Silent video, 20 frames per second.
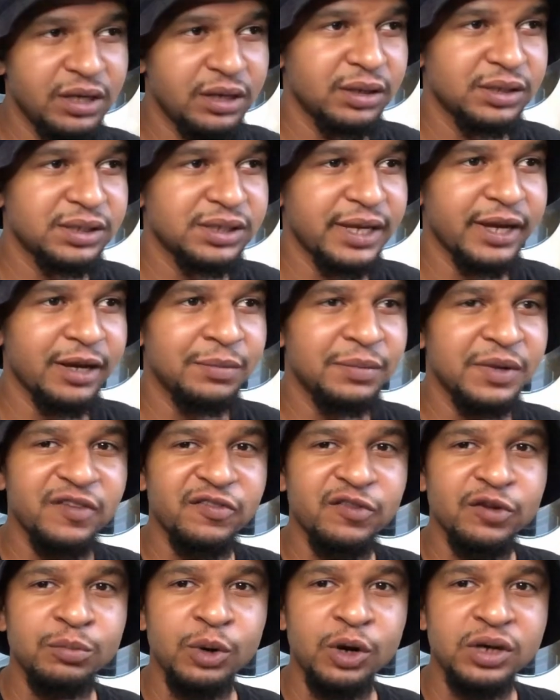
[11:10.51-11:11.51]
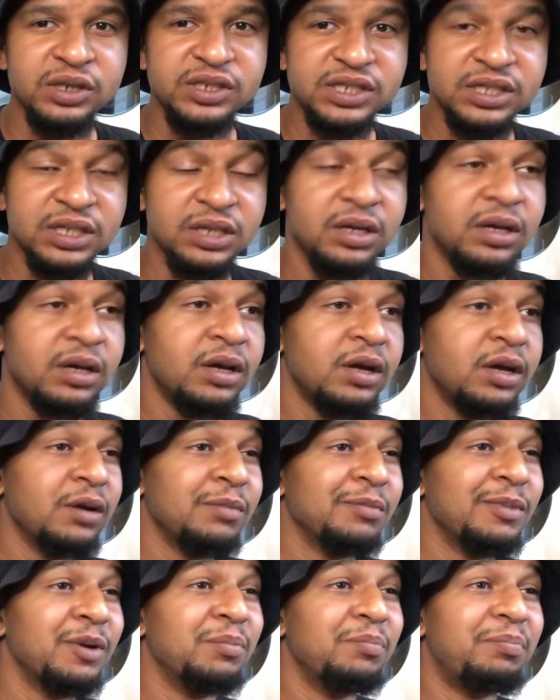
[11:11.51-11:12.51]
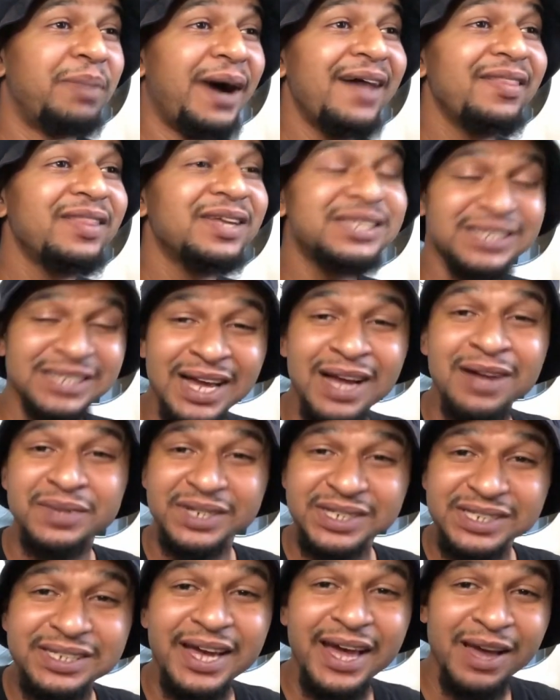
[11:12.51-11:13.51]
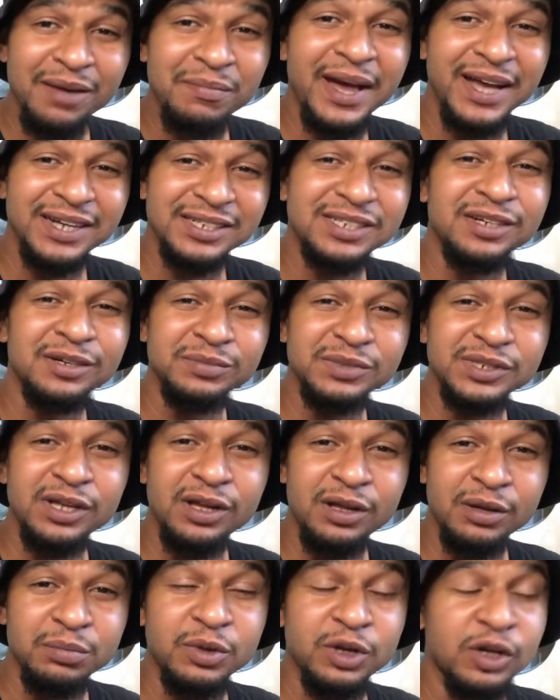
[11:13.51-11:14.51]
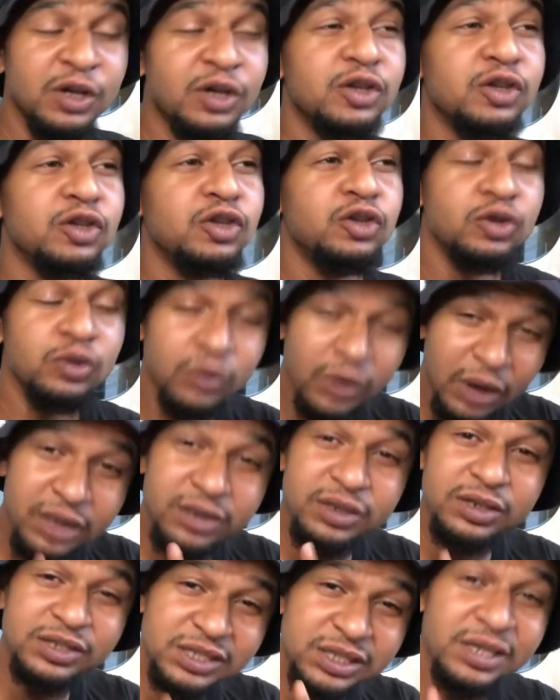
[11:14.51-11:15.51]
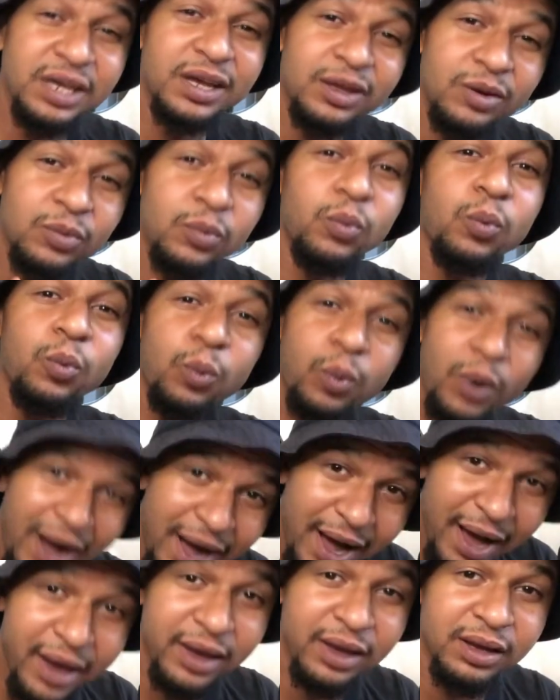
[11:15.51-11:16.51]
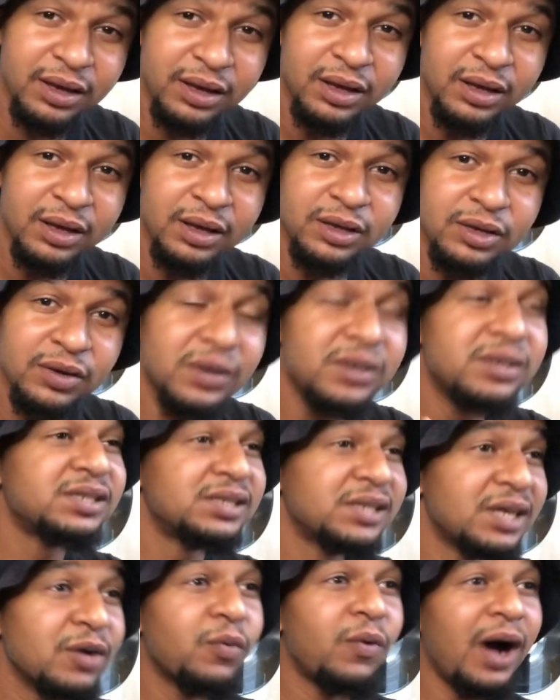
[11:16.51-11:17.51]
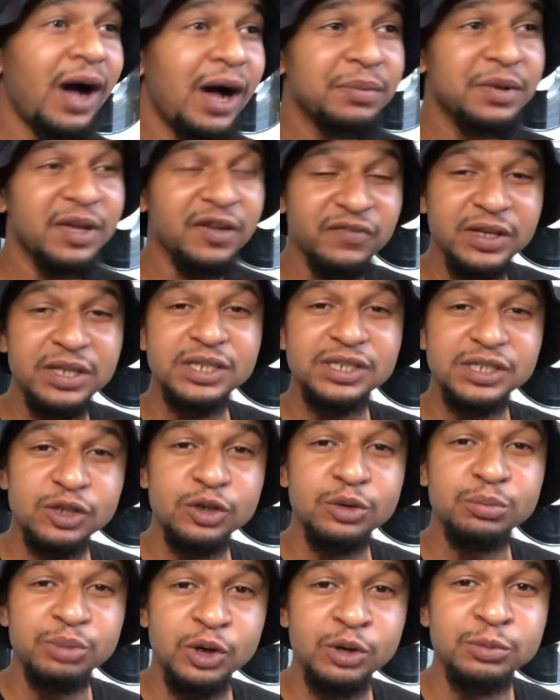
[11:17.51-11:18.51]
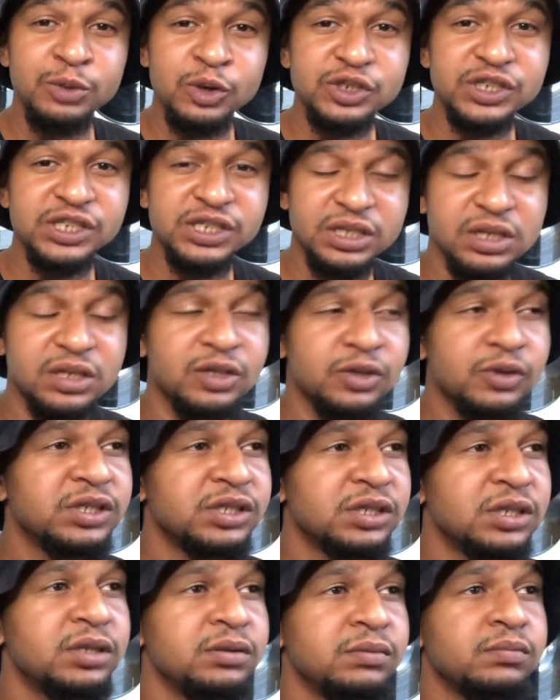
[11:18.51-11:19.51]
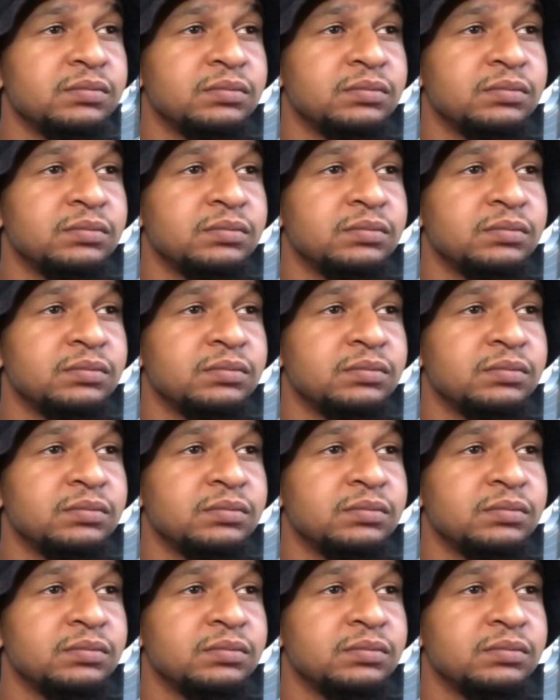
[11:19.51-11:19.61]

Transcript: It's like I'm giving them all shit. But by the time this tag match comes up, you'll understand why. You'll understand why I'm giving these little promos. You'll see.